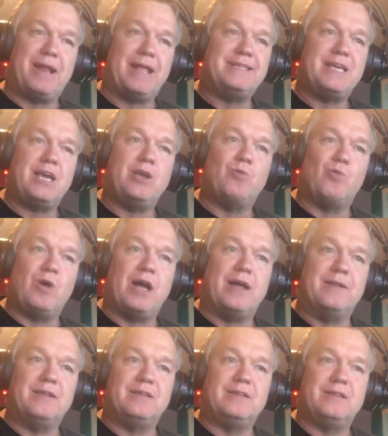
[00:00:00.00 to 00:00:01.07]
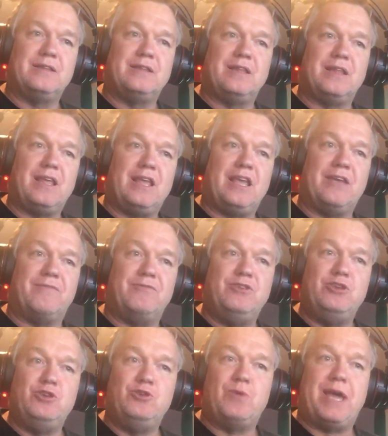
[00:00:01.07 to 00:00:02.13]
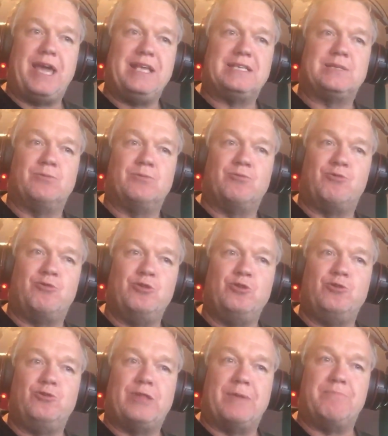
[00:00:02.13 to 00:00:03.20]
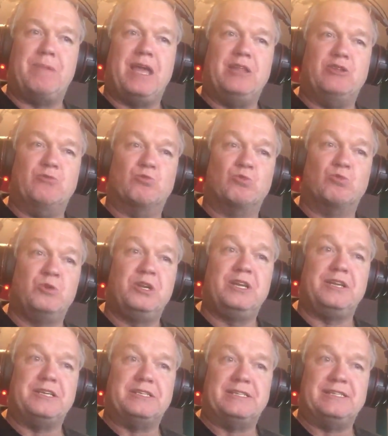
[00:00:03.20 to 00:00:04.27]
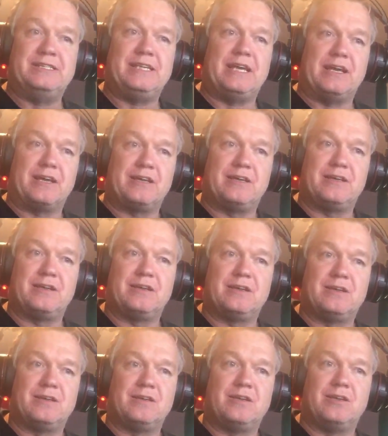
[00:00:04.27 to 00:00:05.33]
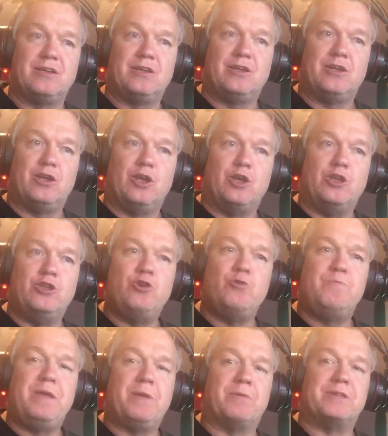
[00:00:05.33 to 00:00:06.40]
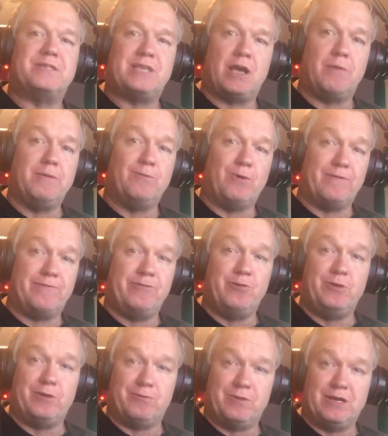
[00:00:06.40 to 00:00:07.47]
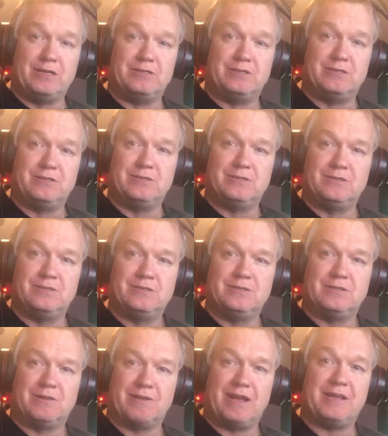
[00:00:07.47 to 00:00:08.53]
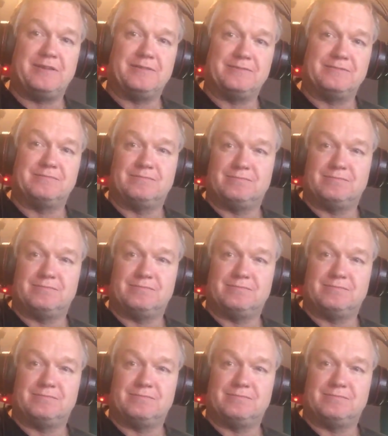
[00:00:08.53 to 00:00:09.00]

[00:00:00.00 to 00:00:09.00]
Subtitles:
But I tell you what, if you ate some food that made you really sick, you'd be able to tell me what food it was, right?